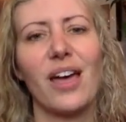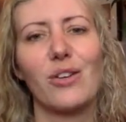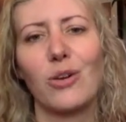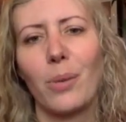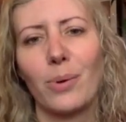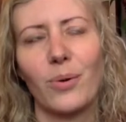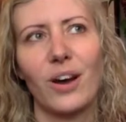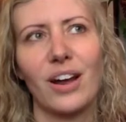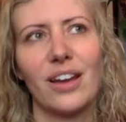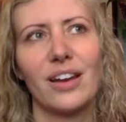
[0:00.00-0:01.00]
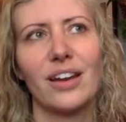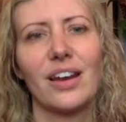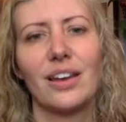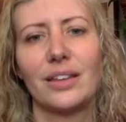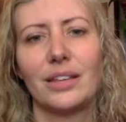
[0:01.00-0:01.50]
I grew up in Oregon and
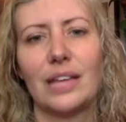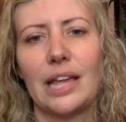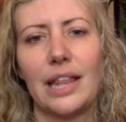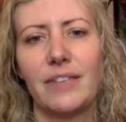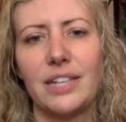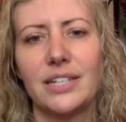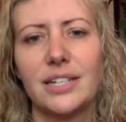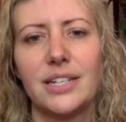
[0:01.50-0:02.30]
I love it,